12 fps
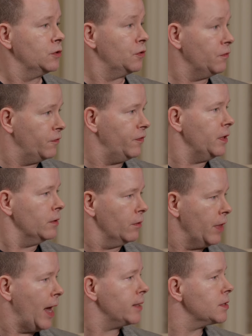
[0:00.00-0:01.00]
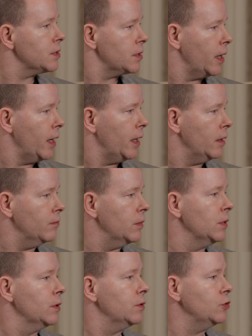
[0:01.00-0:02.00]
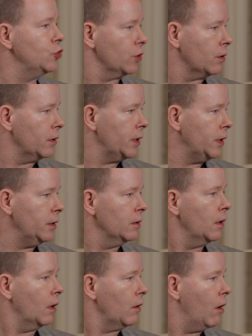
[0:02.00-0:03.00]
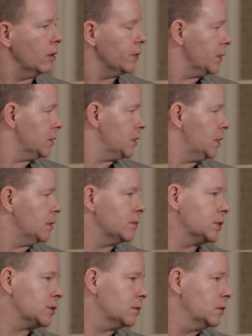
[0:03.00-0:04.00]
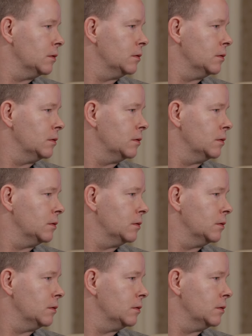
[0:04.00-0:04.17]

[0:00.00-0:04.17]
to feel that same journey along with the teams?